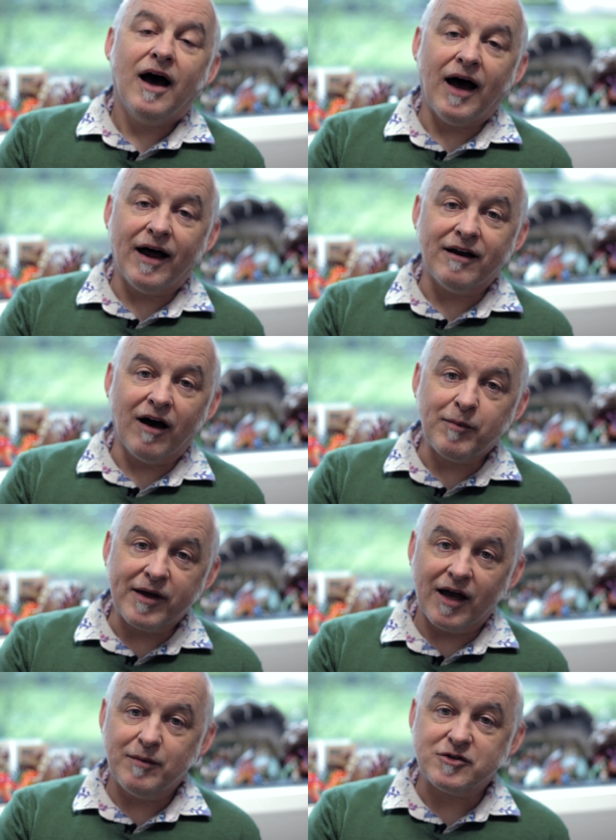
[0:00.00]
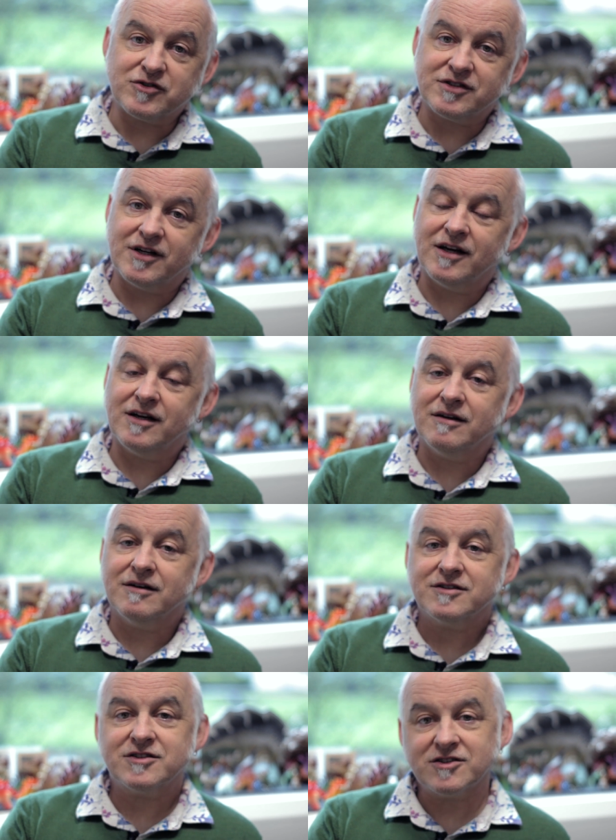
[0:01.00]
And I became interested in
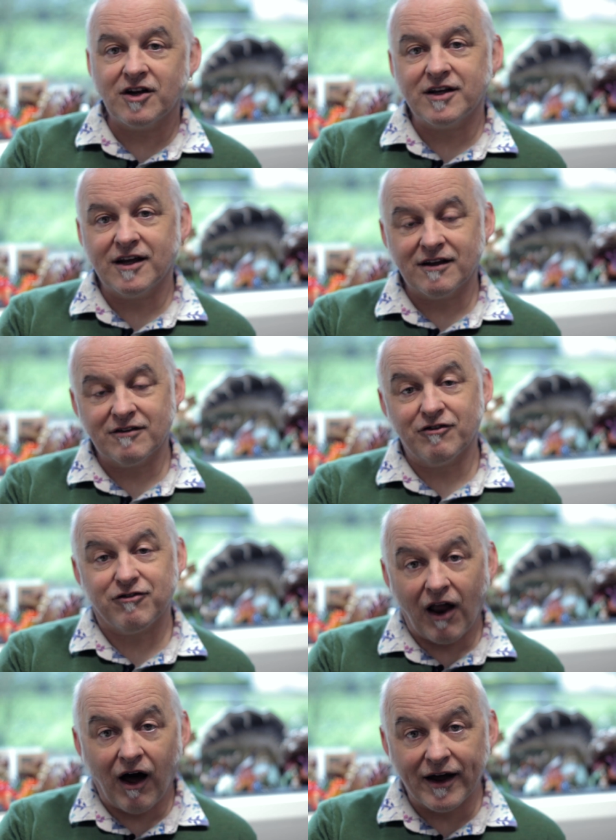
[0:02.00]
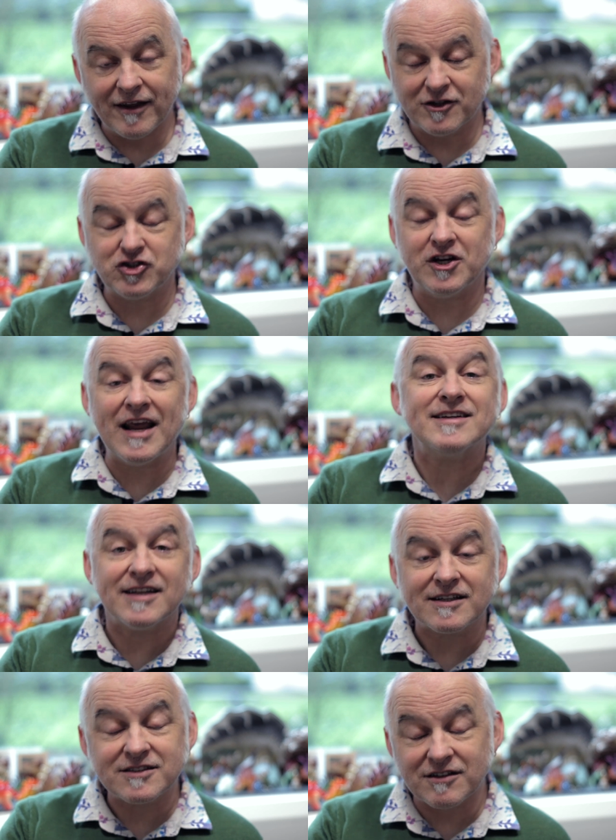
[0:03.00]
studying the fly, the
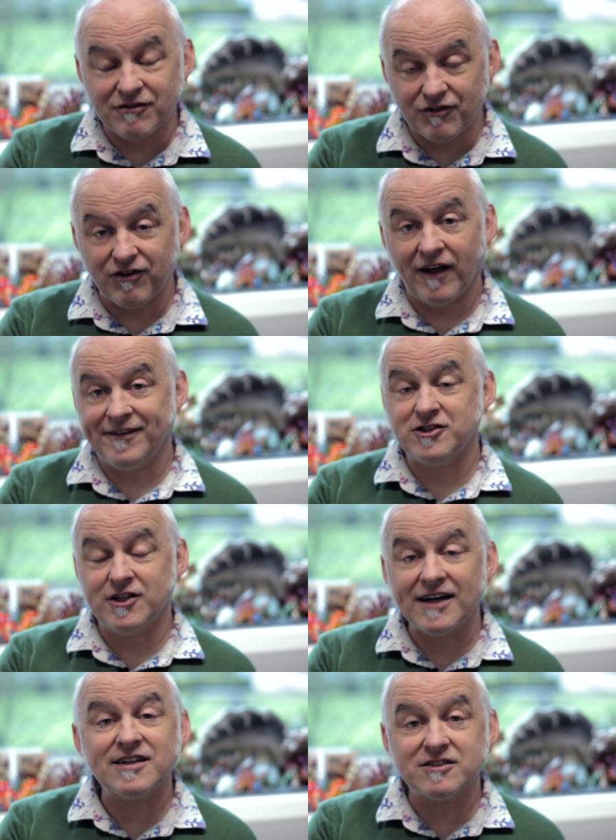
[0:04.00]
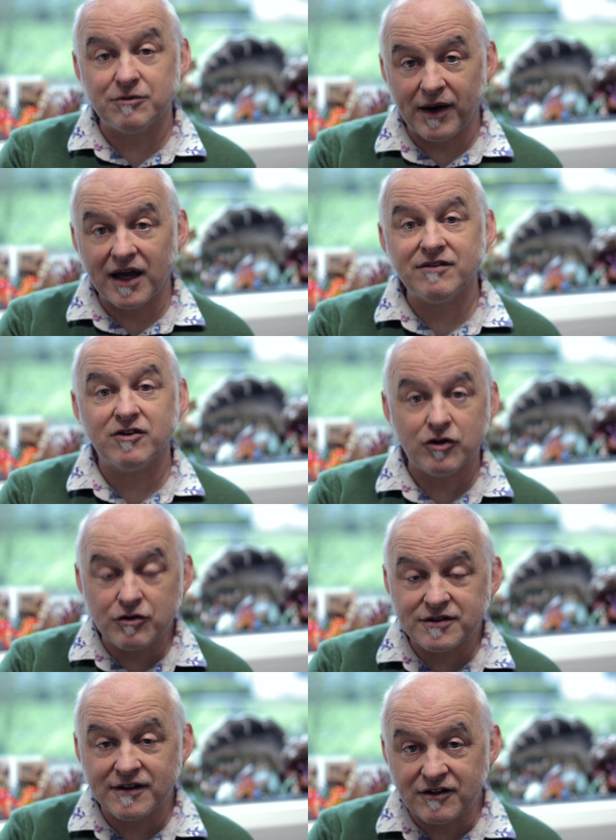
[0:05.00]
genetics of the fly, the genetics of behaviour
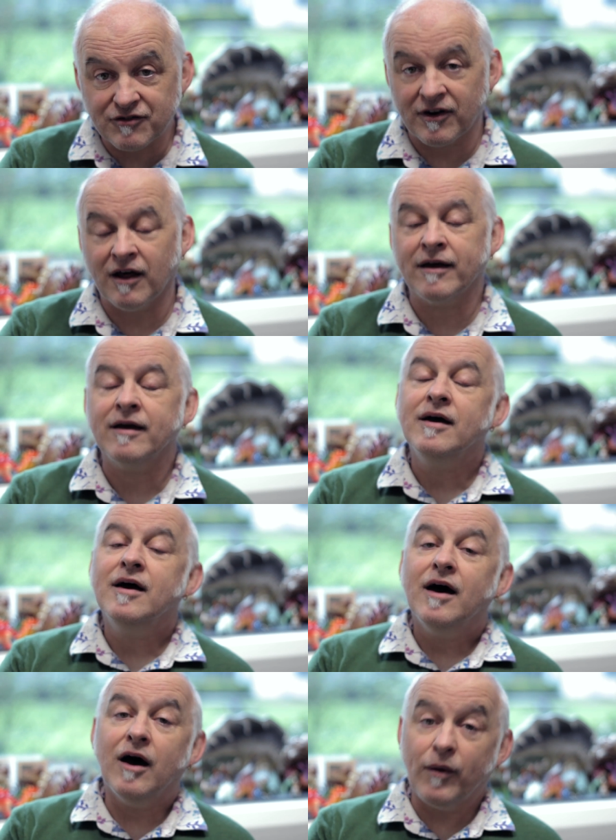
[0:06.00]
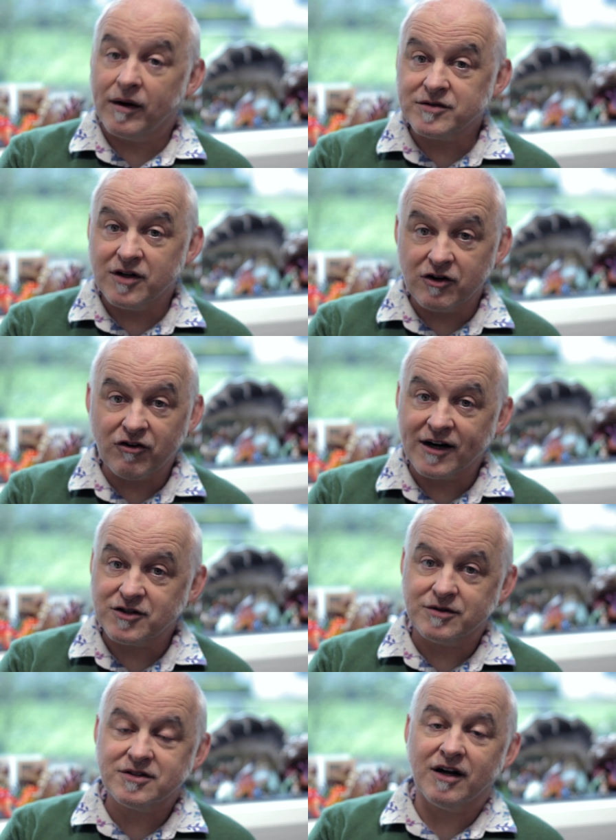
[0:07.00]
using this fly uh, when I was an
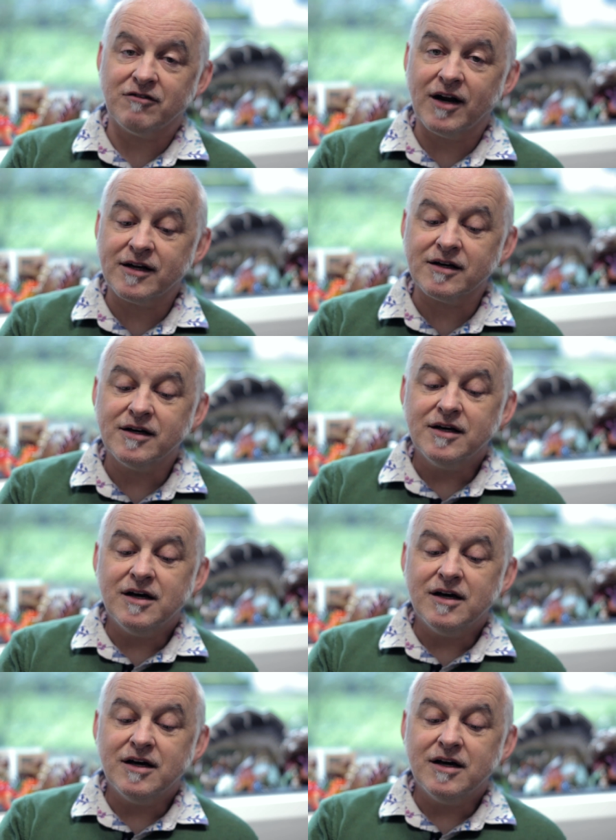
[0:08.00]
undergraduate, and I read a,